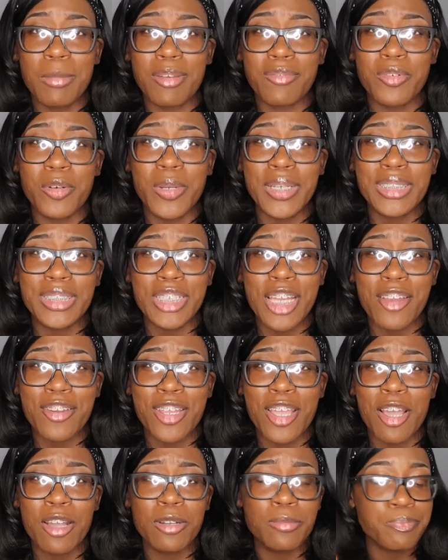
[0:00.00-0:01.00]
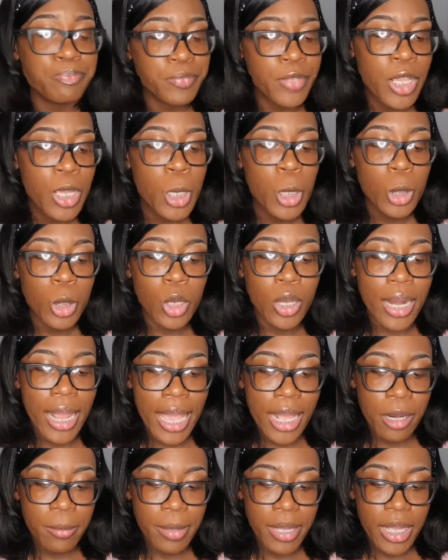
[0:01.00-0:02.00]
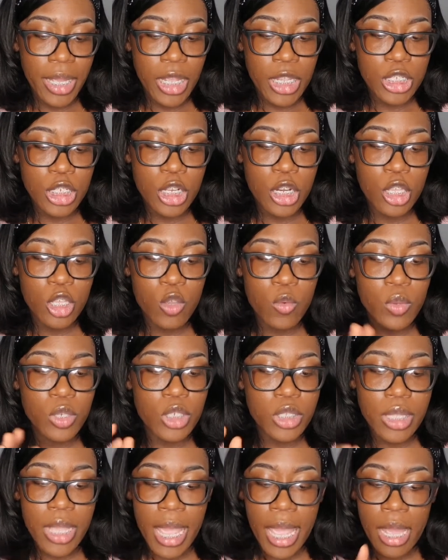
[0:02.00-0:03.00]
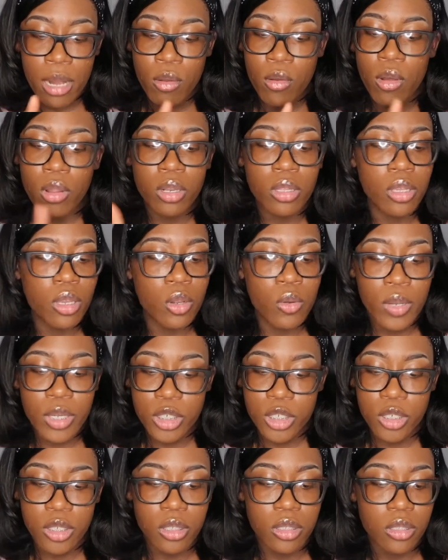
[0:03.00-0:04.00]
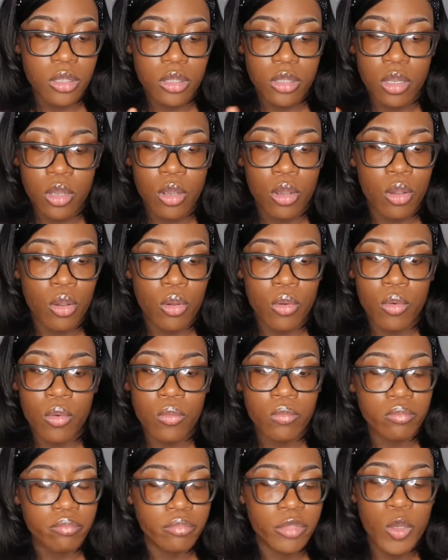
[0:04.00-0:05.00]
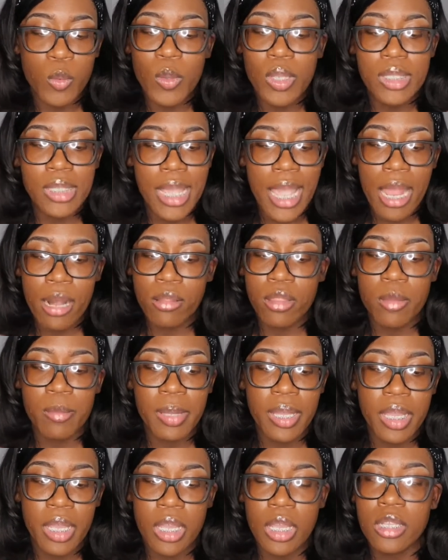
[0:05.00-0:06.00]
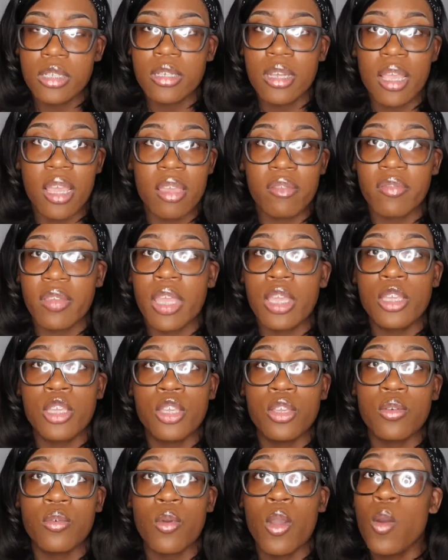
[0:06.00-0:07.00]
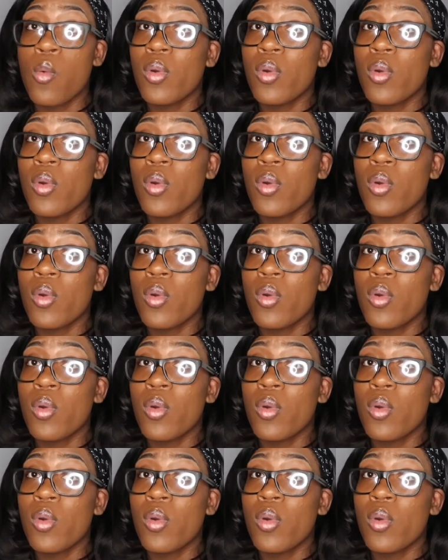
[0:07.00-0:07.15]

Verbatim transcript: my voice sorry y'all go to add a page and then you would just add all of your questions so you would title the page faq or